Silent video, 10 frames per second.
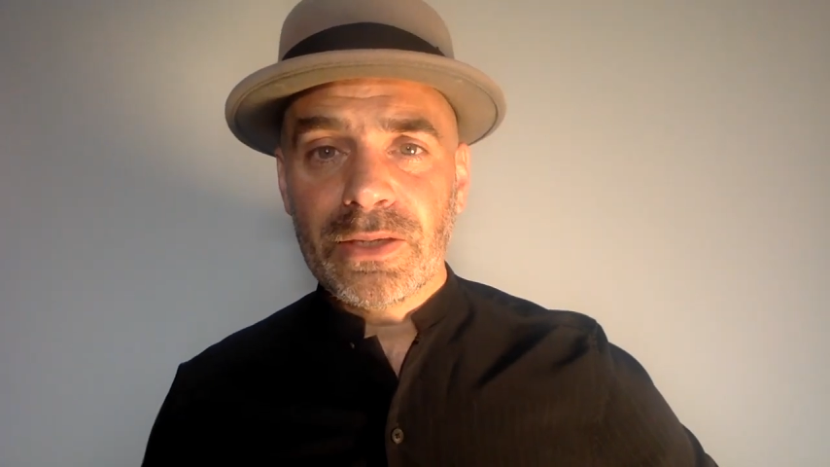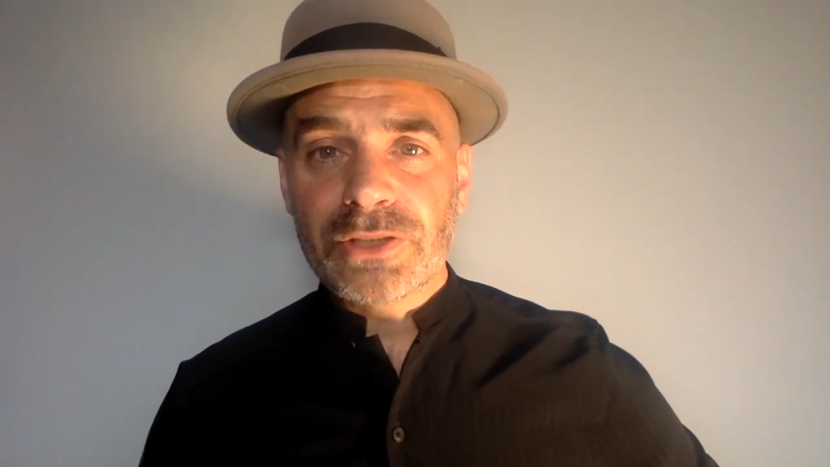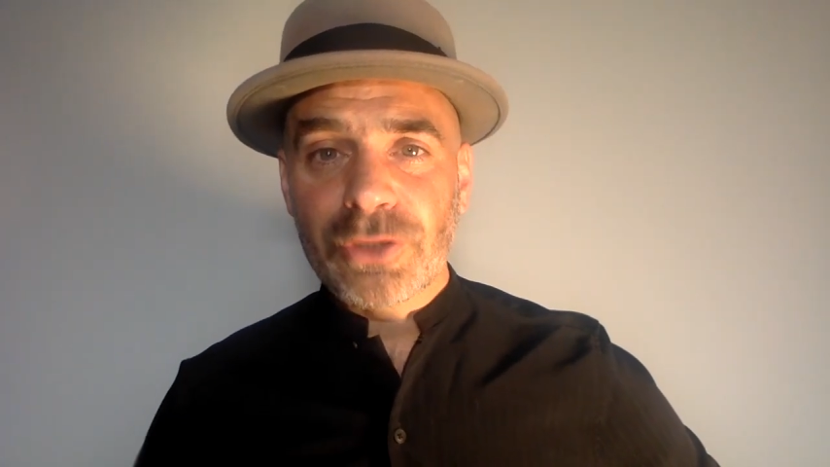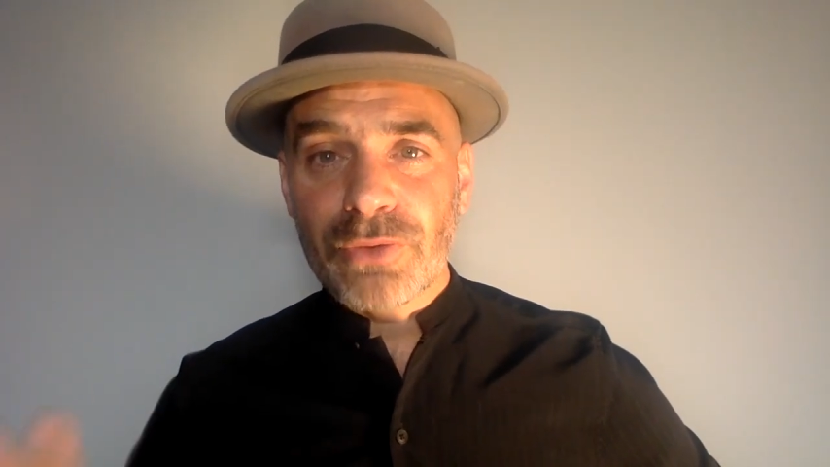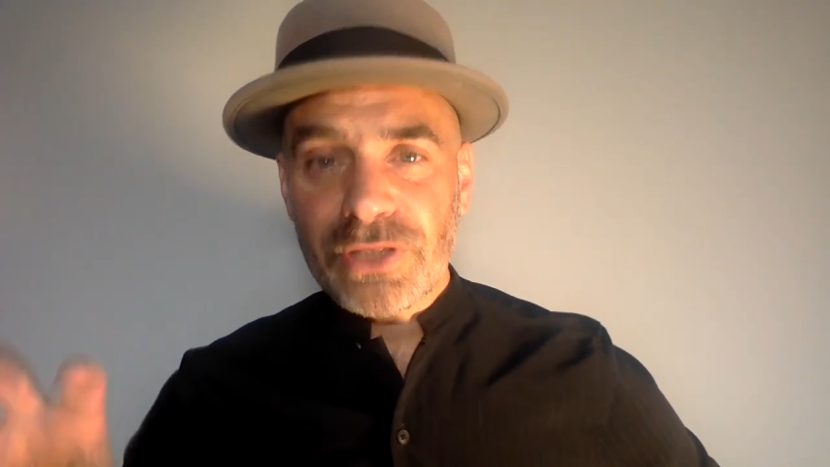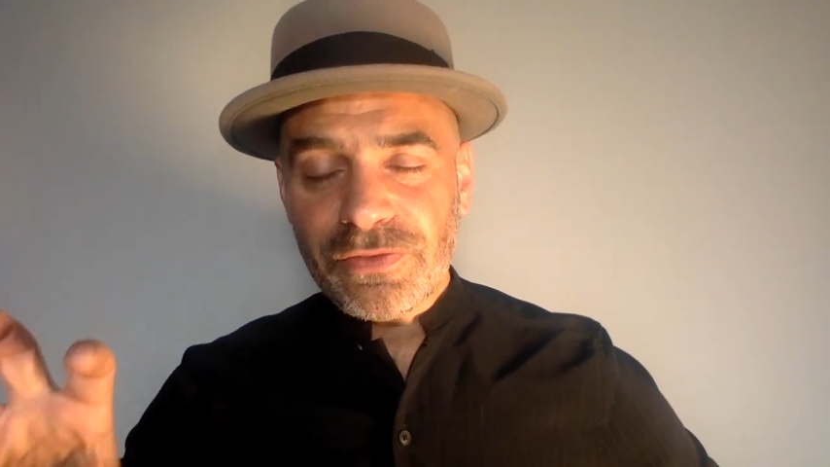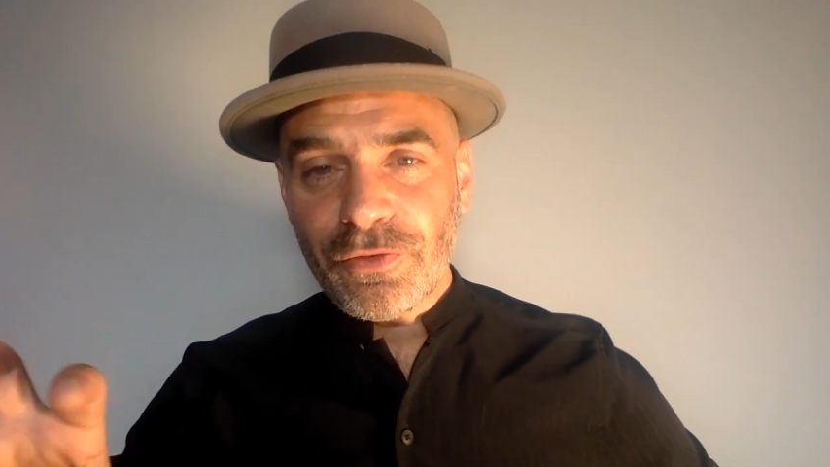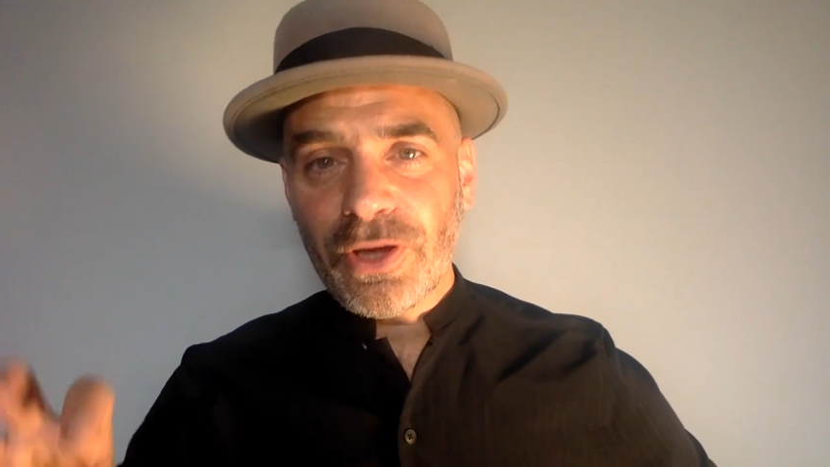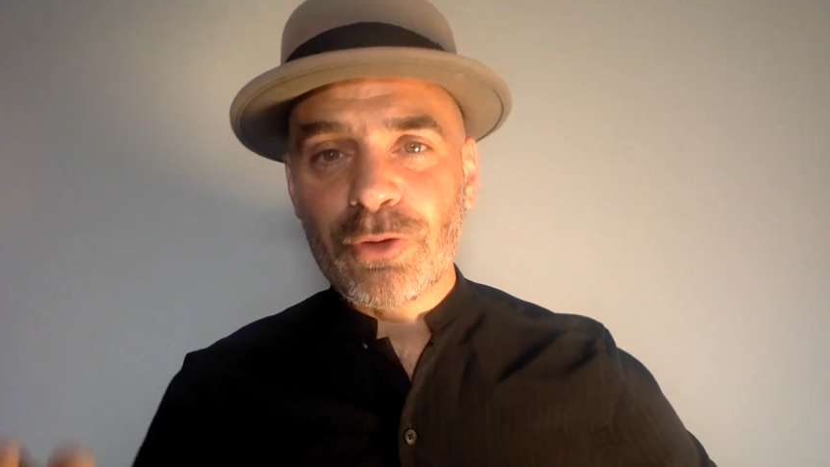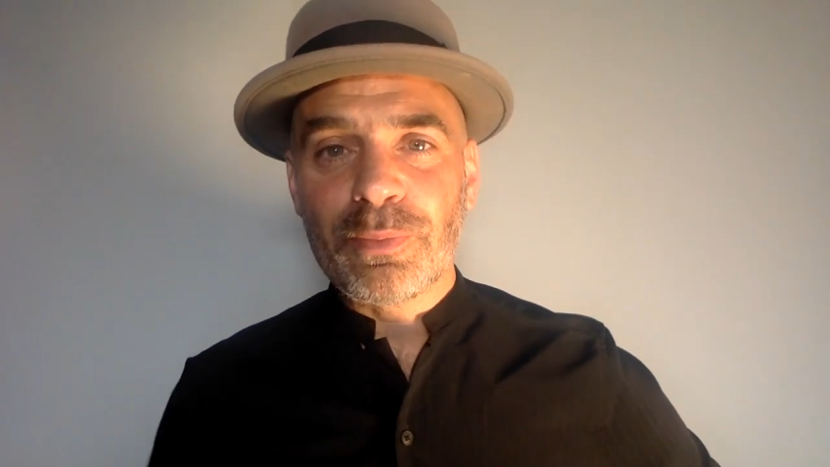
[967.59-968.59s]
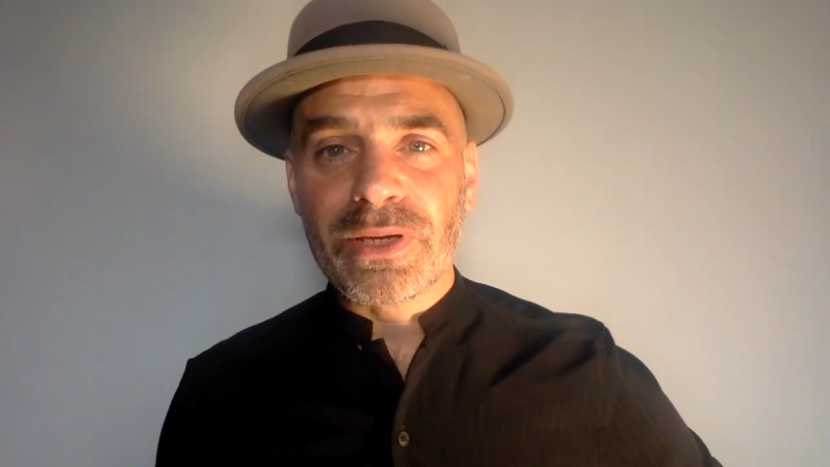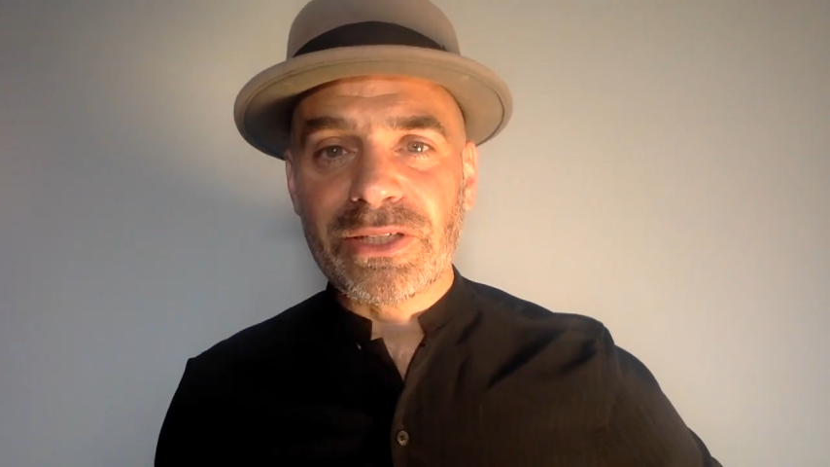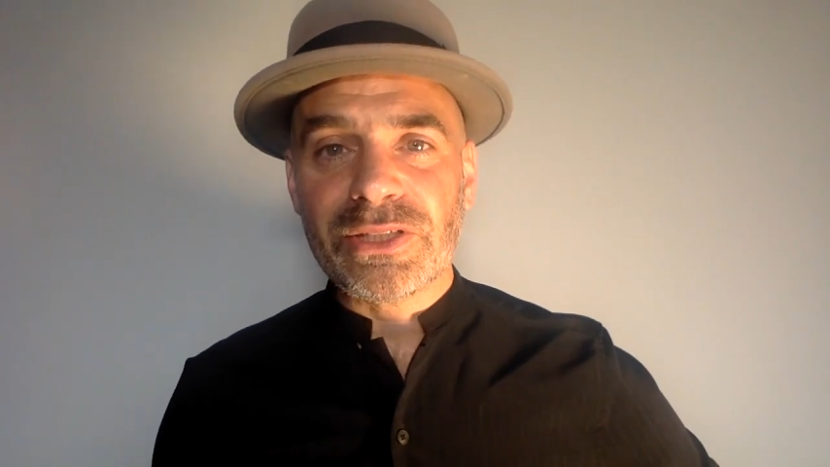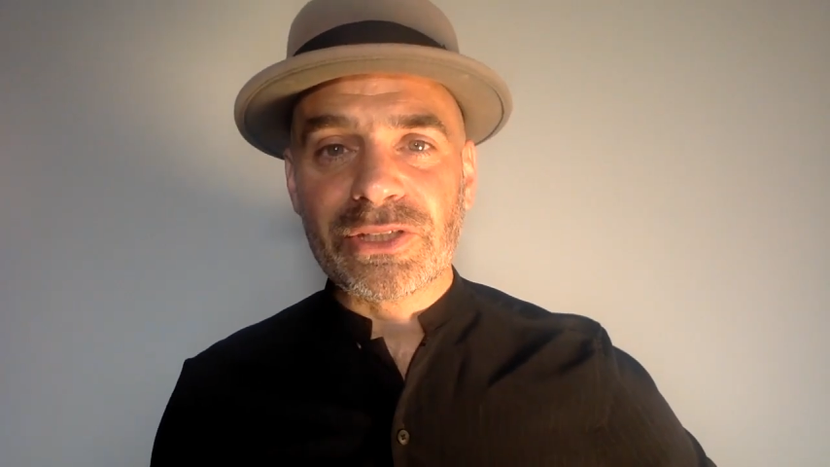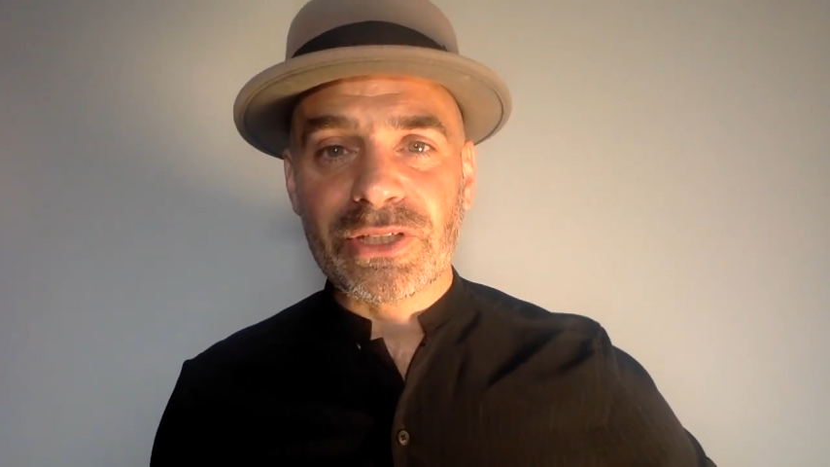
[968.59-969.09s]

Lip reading: So this final piece is